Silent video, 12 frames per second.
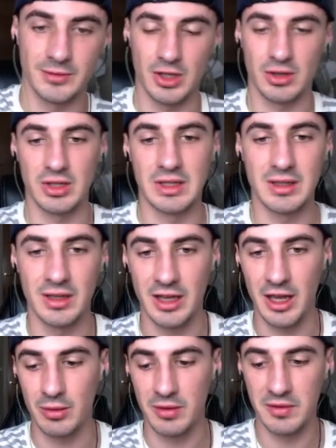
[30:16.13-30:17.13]
So she's going to
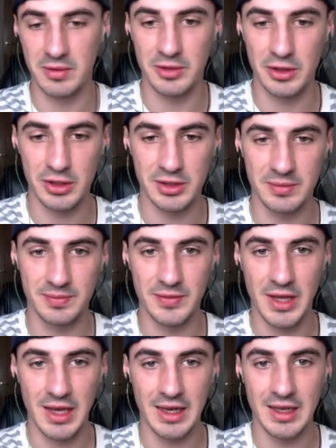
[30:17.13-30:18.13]
go with him. Good.
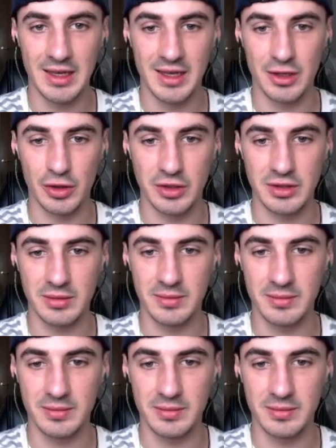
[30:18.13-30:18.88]
Good.